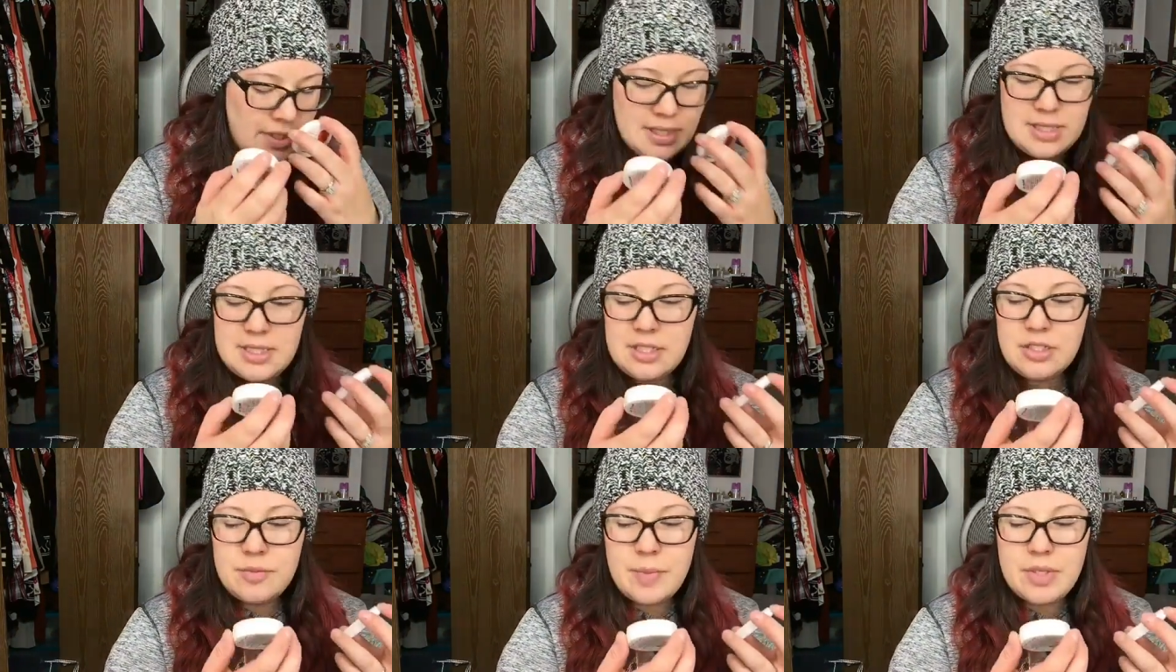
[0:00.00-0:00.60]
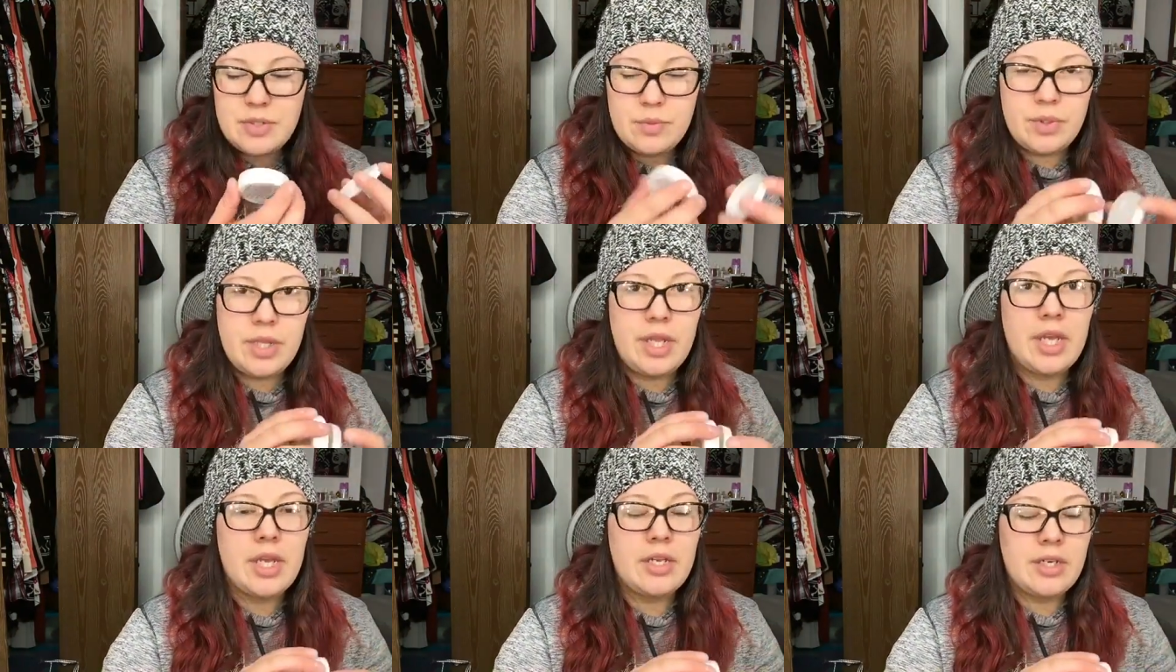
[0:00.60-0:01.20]
It still smells
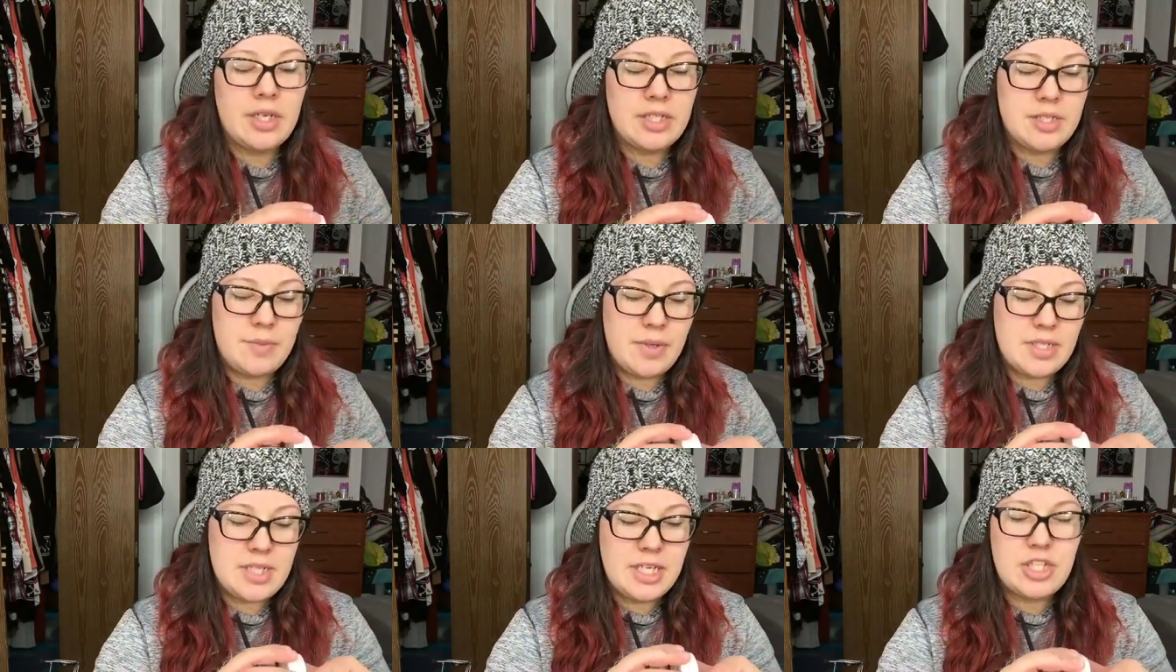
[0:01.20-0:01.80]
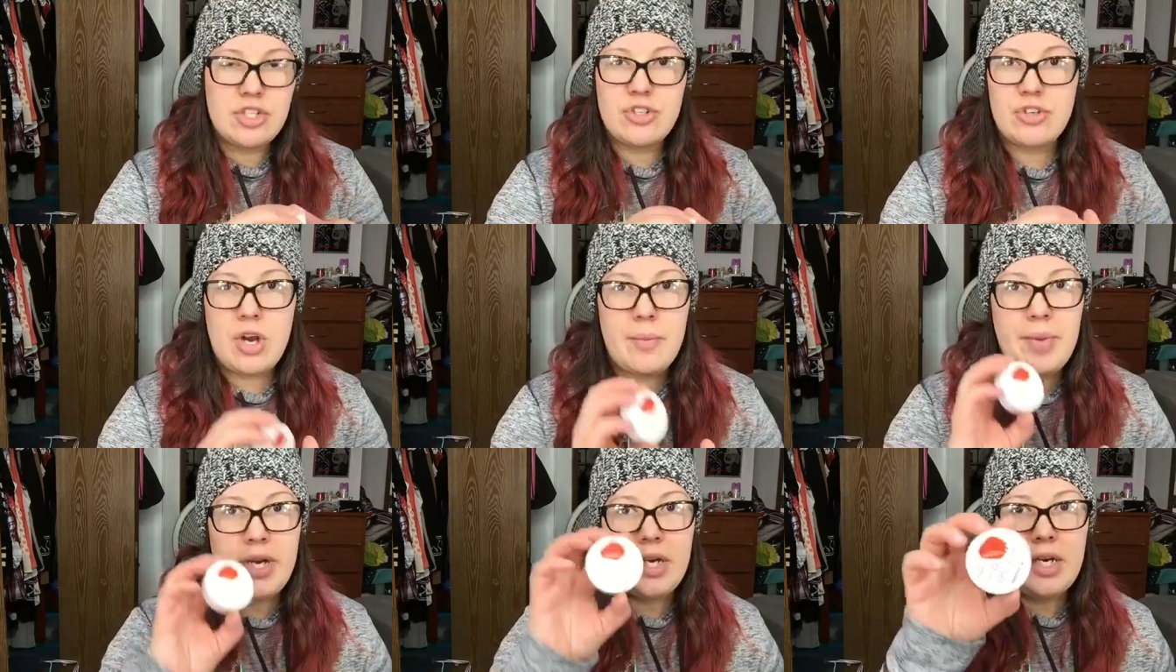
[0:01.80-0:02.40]
really good. It smells like
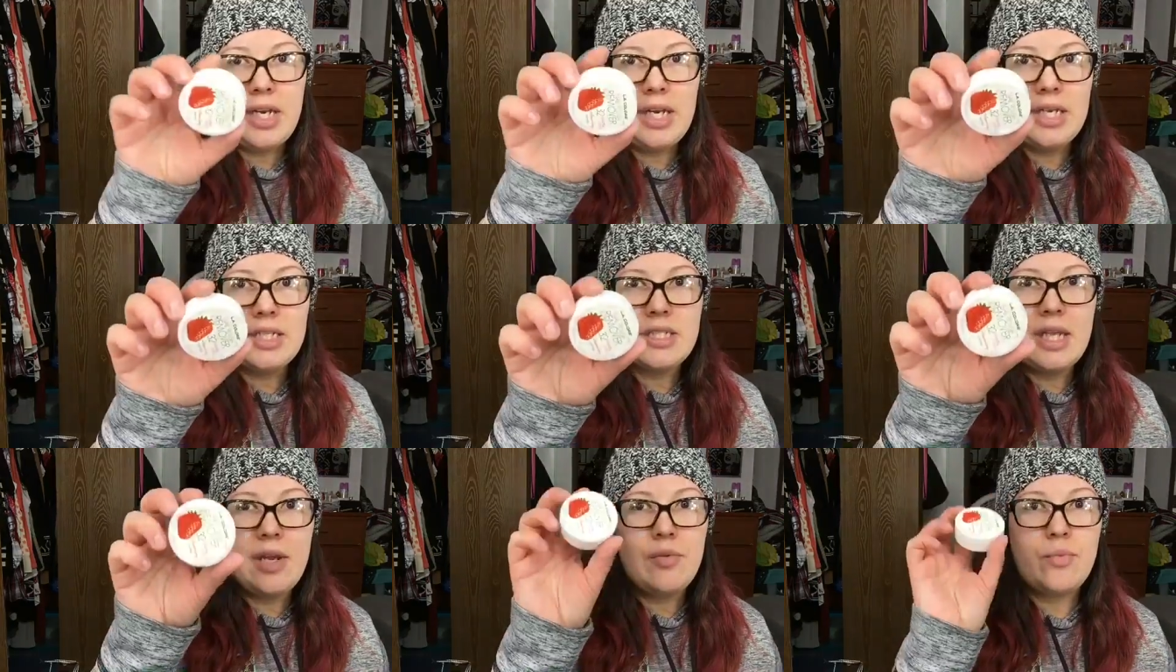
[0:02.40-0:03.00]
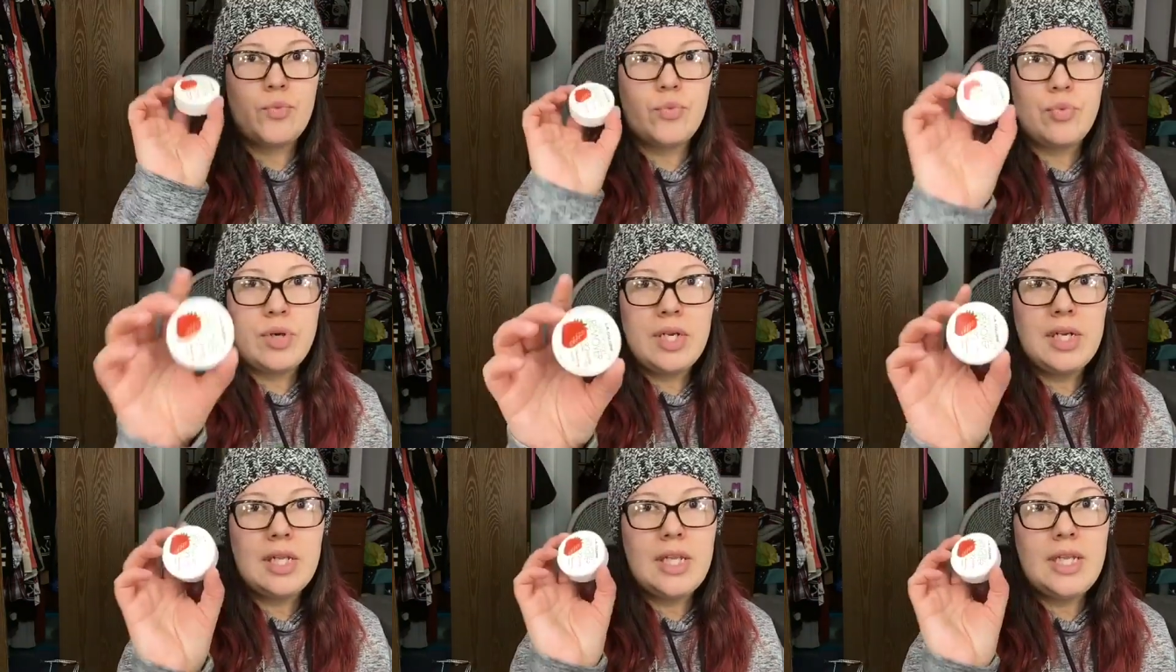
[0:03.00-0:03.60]
strawberries. It
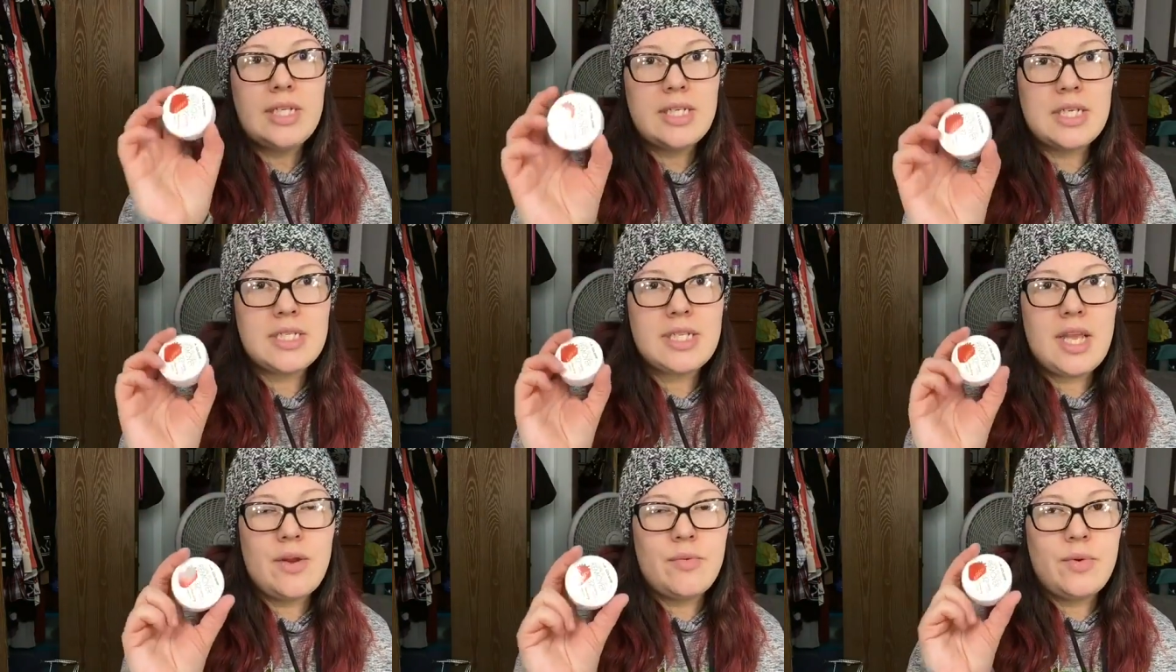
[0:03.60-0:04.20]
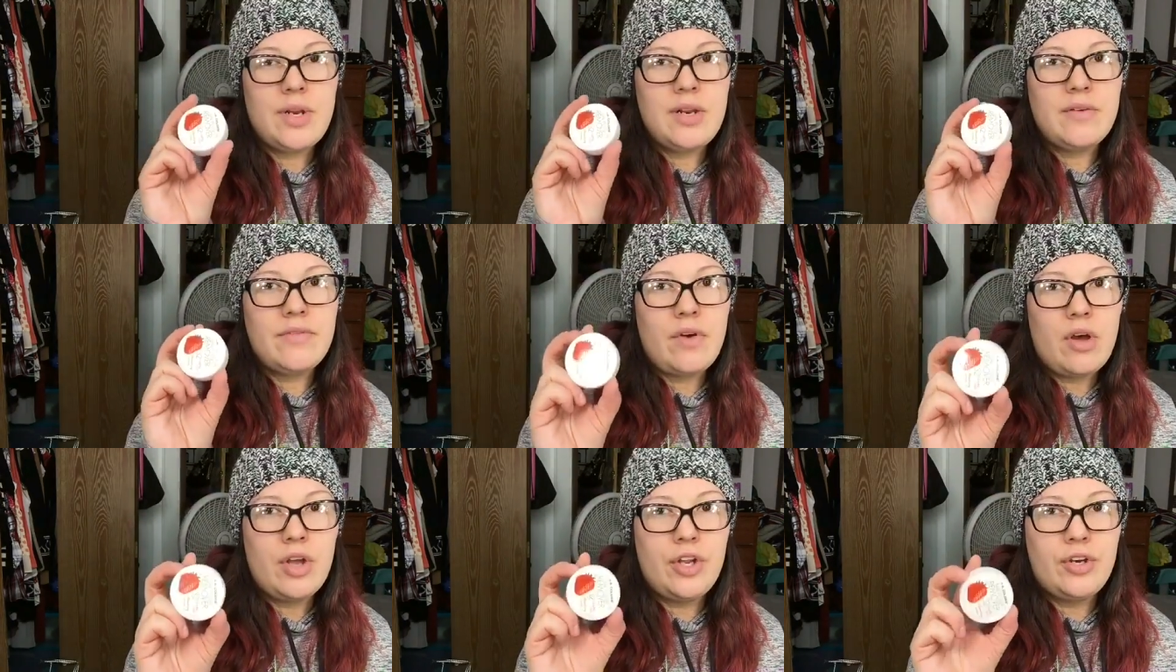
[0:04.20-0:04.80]
really does get rid
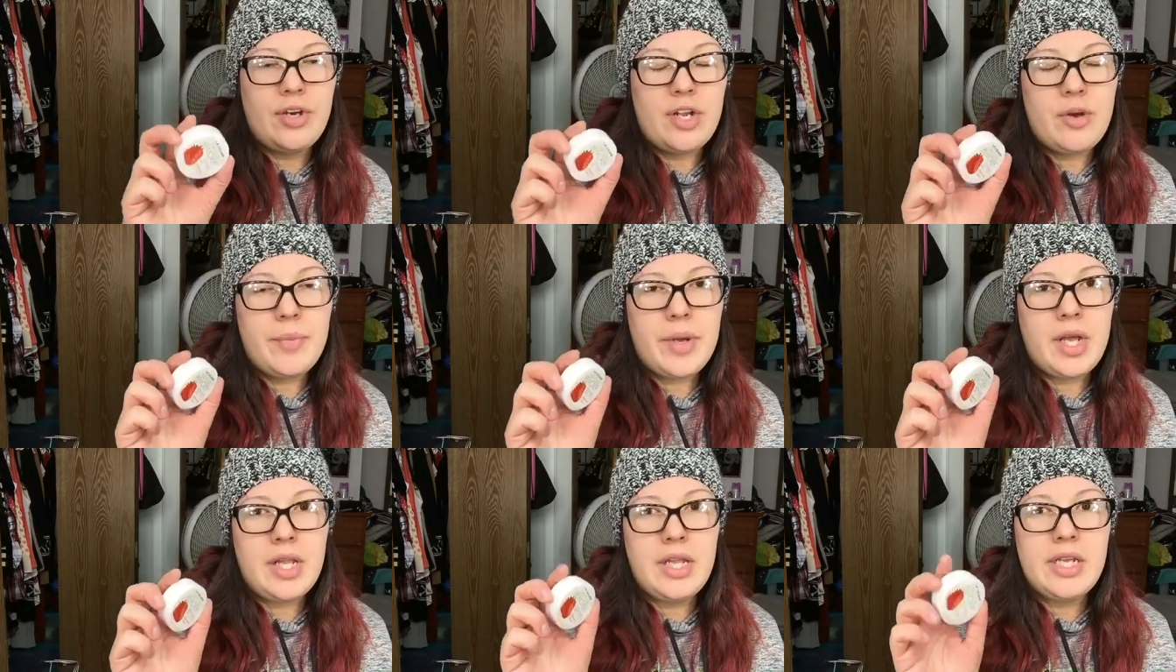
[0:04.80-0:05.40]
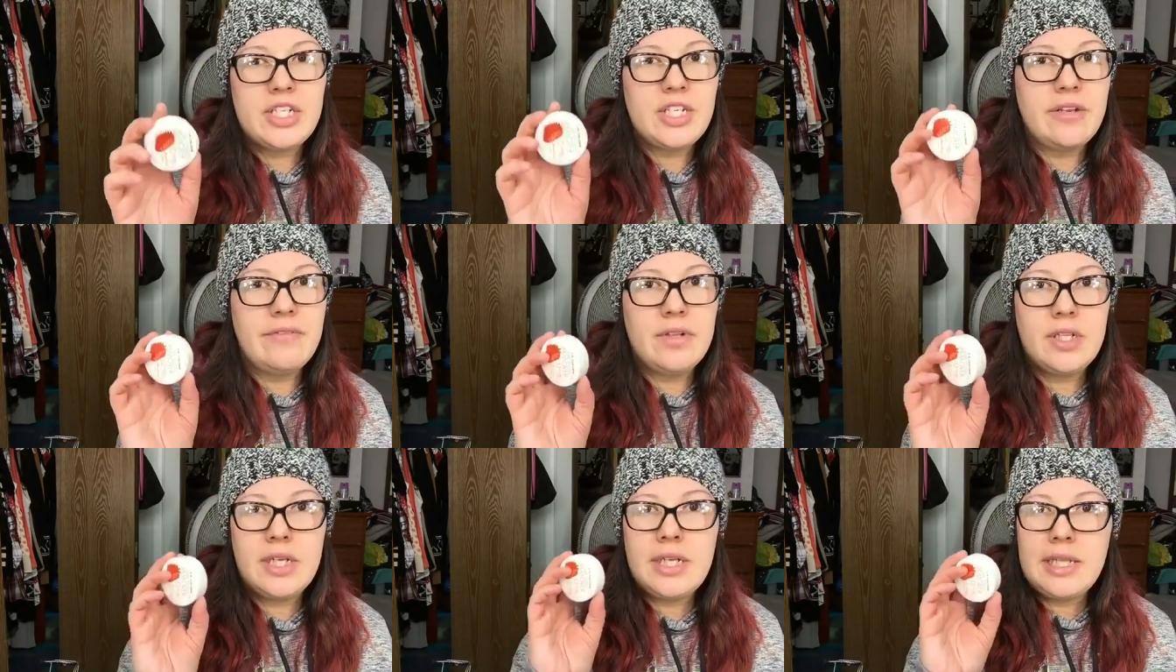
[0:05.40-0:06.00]
of all your nail polish,
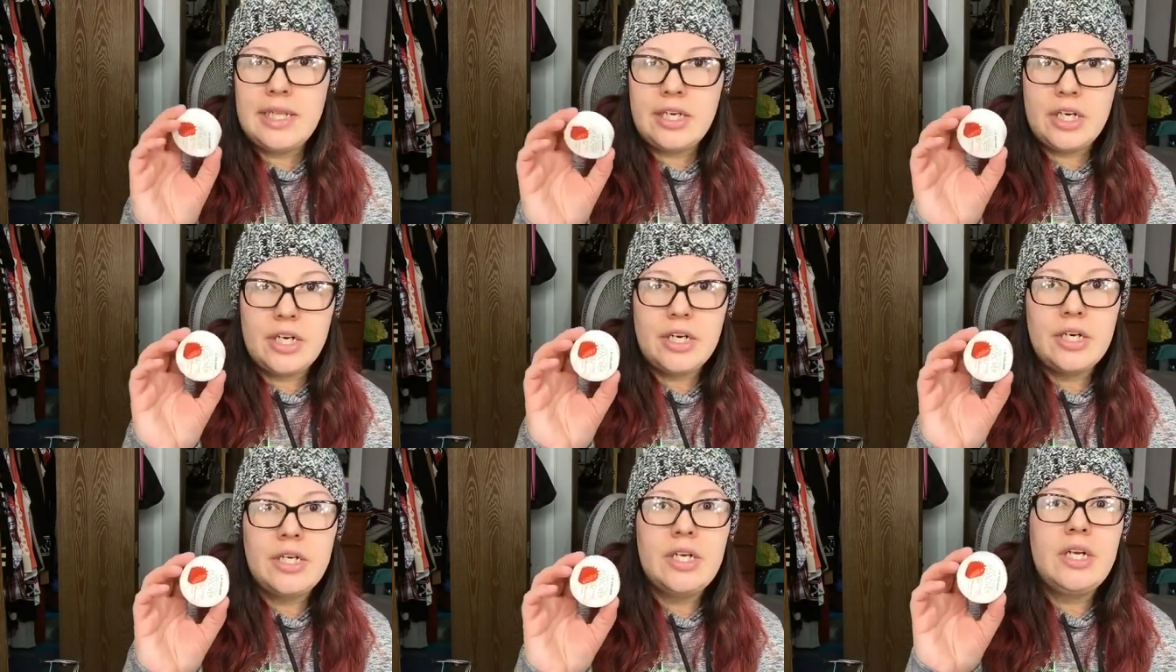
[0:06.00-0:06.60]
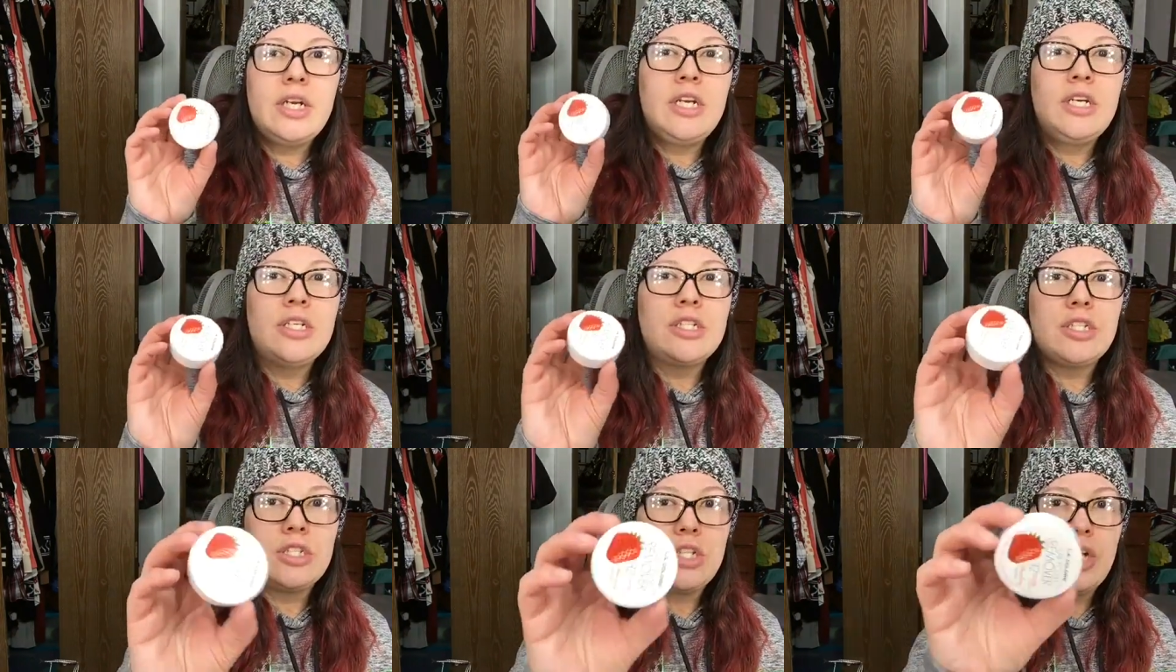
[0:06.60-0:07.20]
even the glitter.
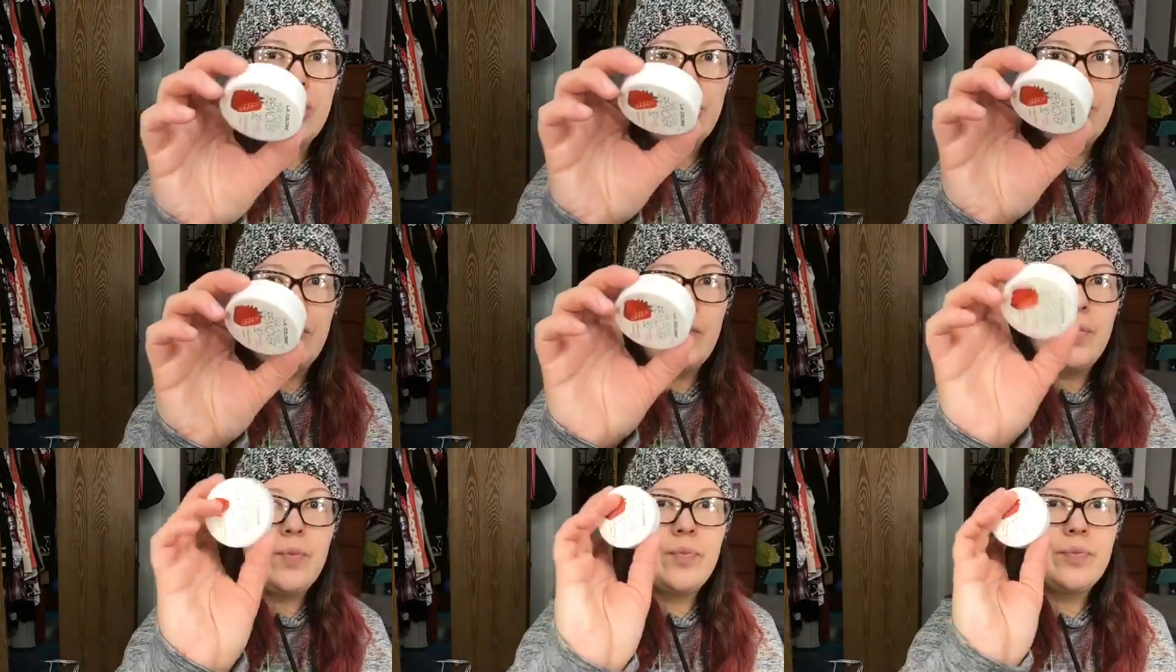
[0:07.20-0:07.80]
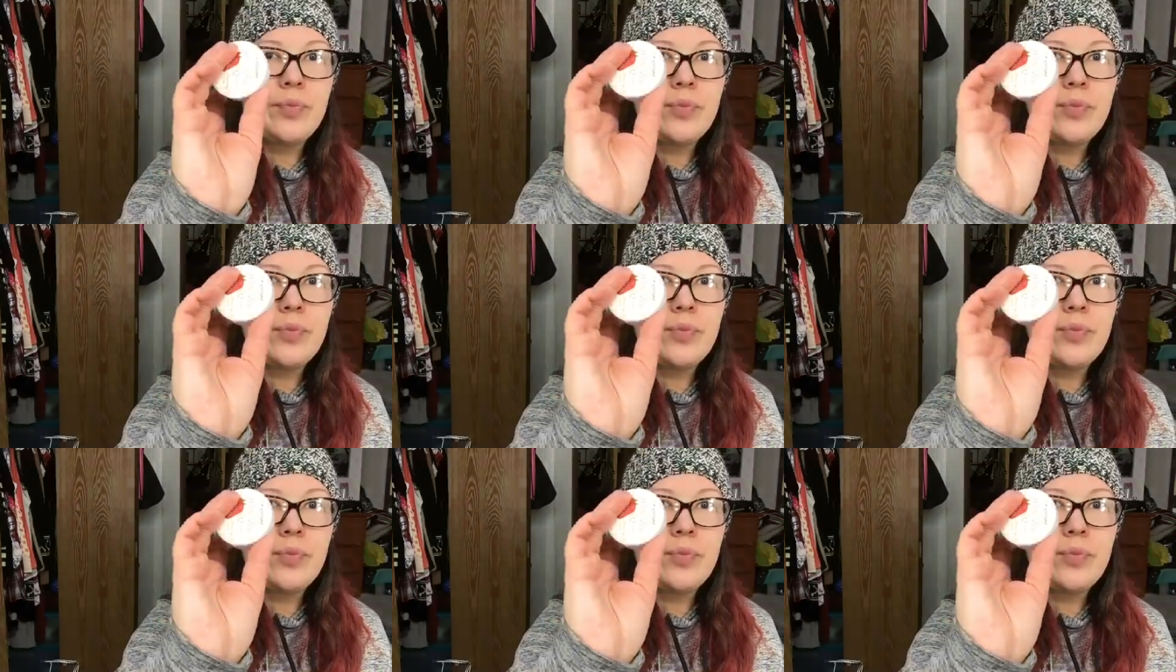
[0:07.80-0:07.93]
So